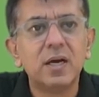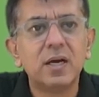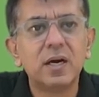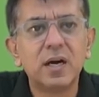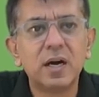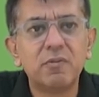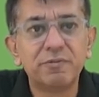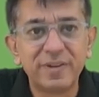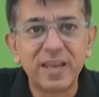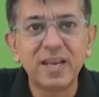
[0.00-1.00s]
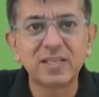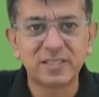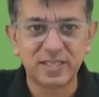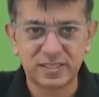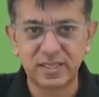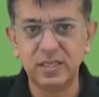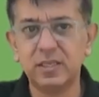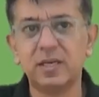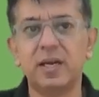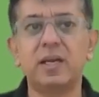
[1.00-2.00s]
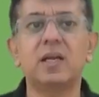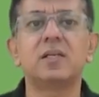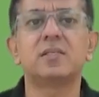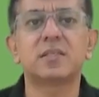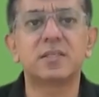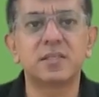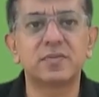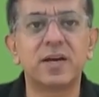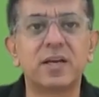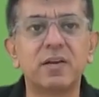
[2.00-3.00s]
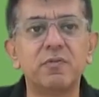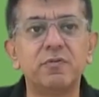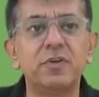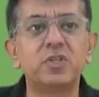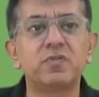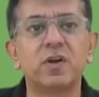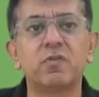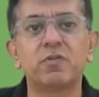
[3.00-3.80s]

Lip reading: when assessing the critical success factor, which one of the